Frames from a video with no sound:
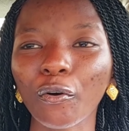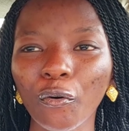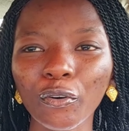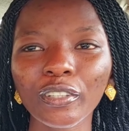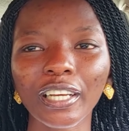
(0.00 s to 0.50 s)

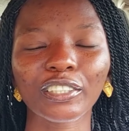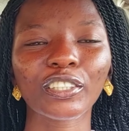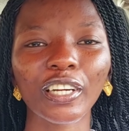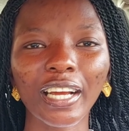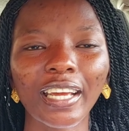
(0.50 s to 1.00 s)
whole
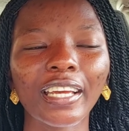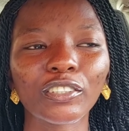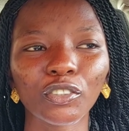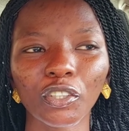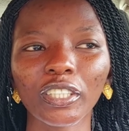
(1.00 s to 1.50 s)
natural hair
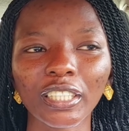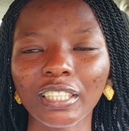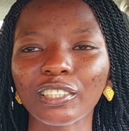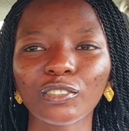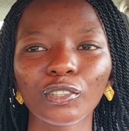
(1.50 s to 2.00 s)
journey
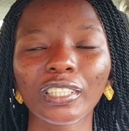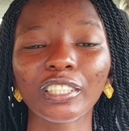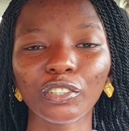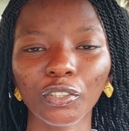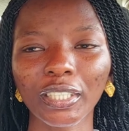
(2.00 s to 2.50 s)
is not a
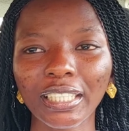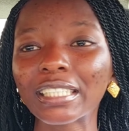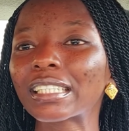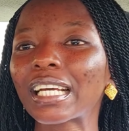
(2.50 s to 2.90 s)
journey,